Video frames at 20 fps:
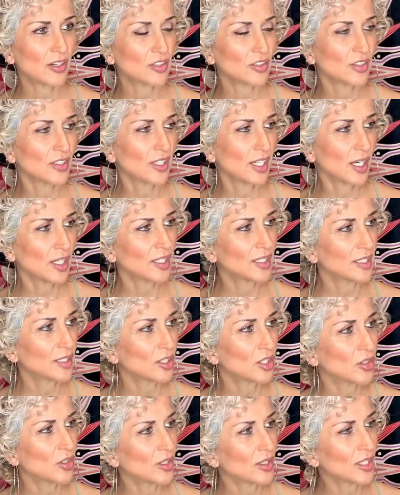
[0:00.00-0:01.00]
So then I did
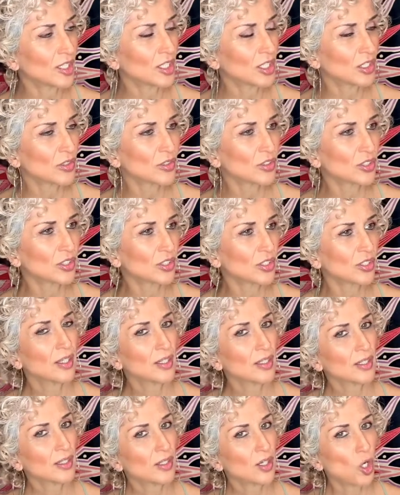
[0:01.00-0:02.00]
go in closer,
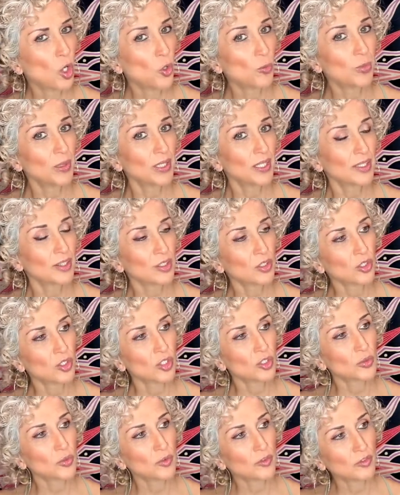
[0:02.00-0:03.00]
hoping that the
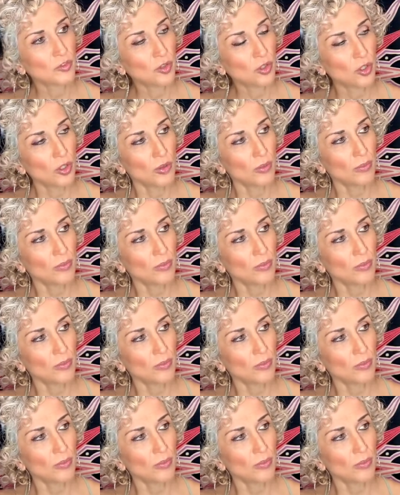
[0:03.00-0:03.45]
curls would form,